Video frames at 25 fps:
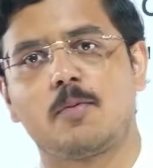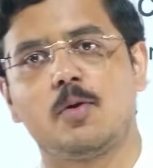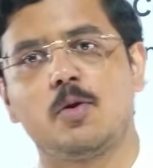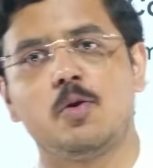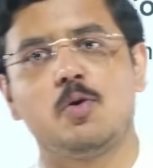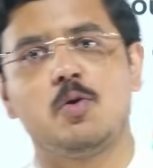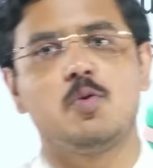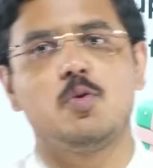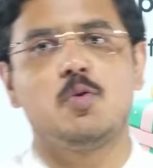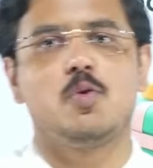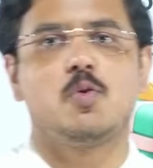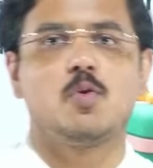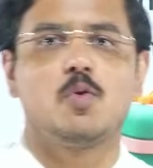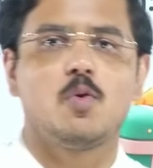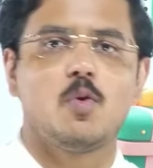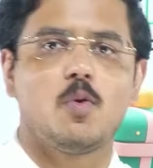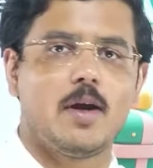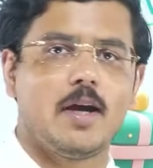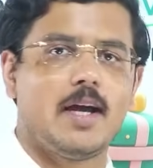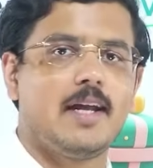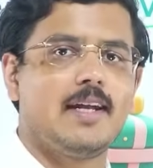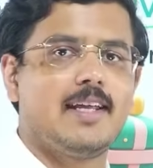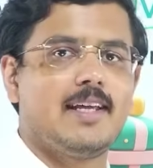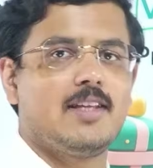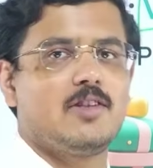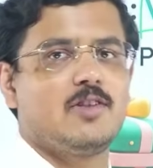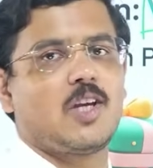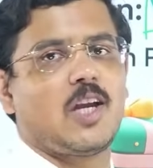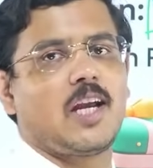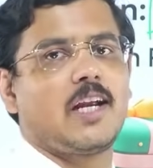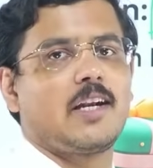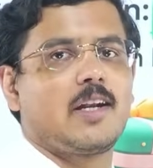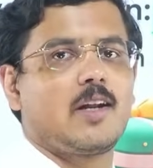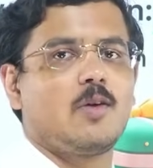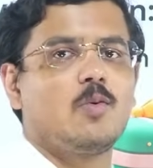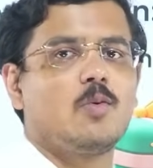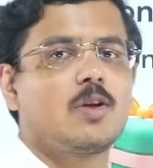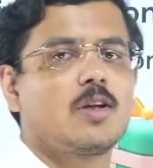to you. You go ahead and check
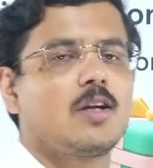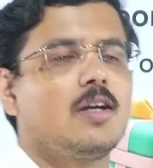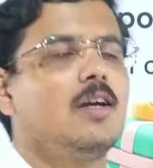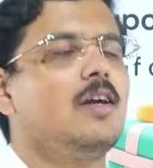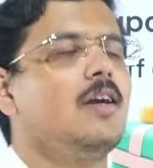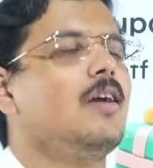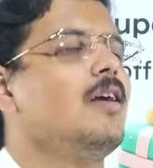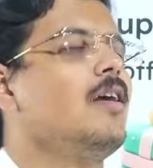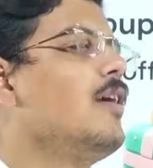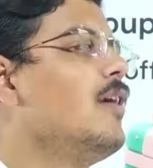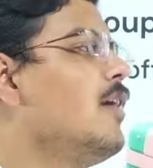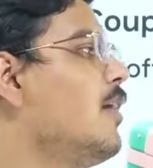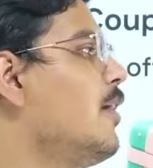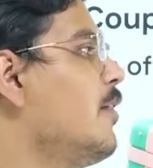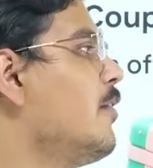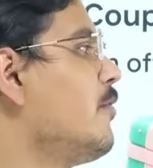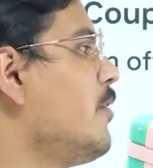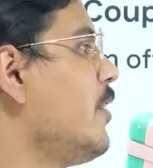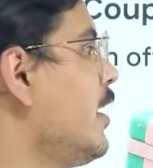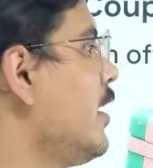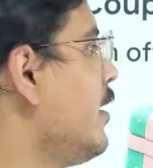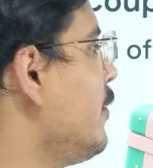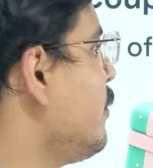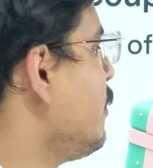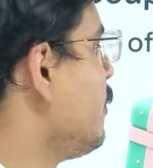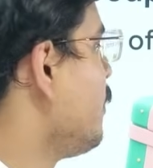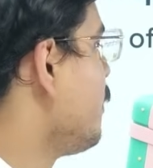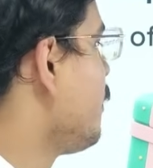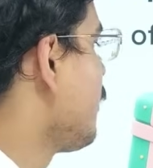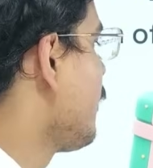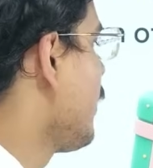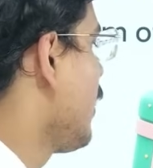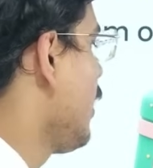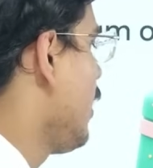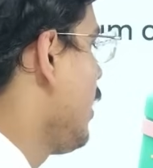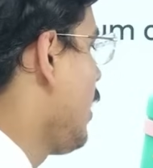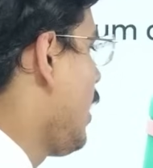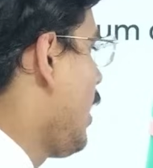it out. Fine.
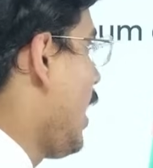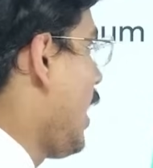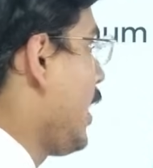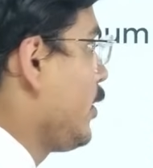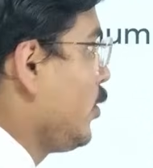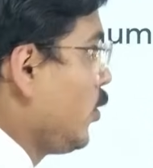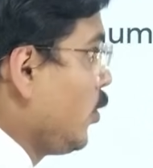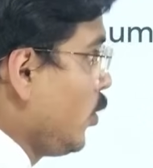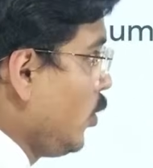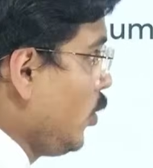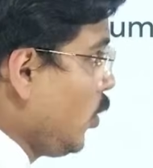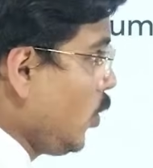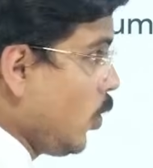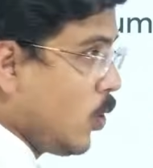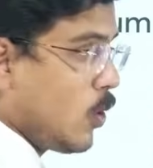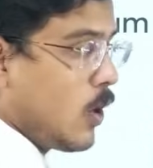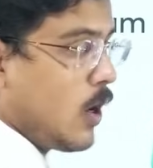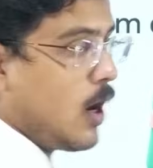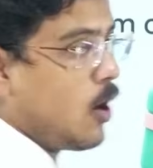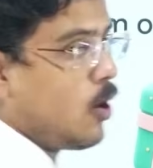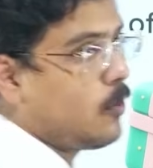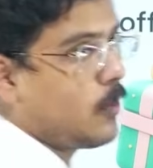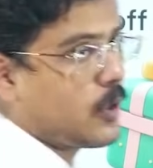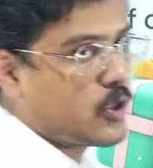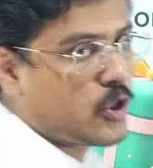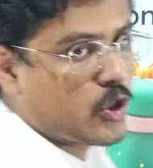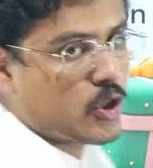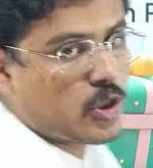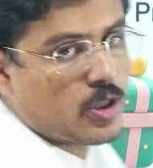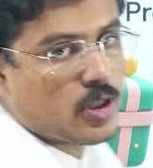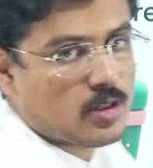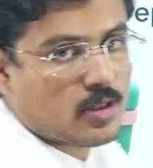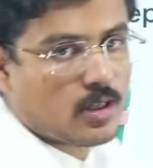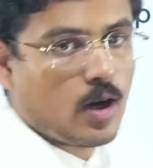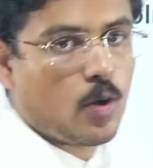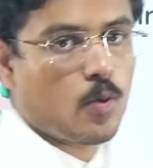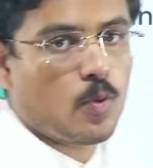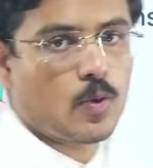I don't know how much
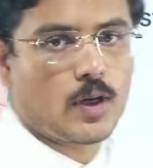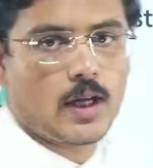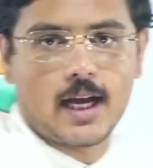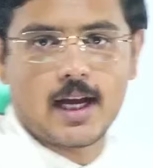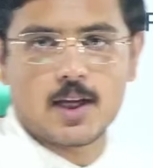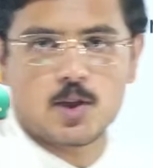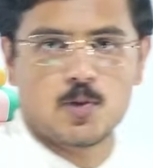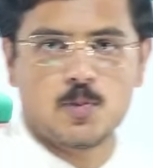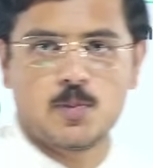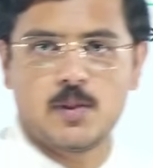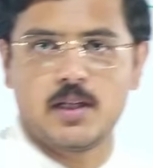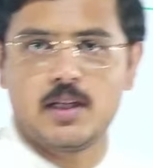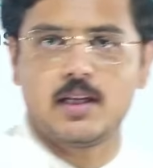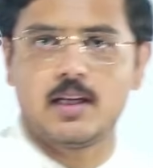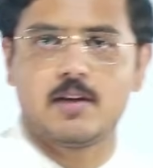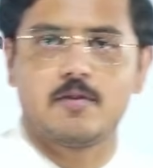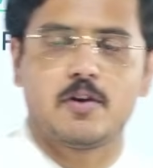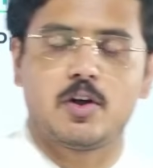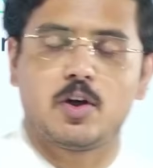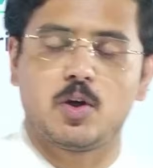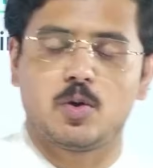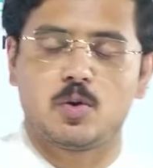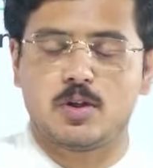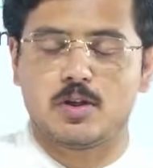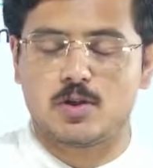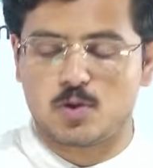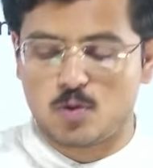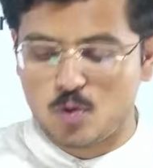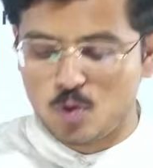discount has been given to this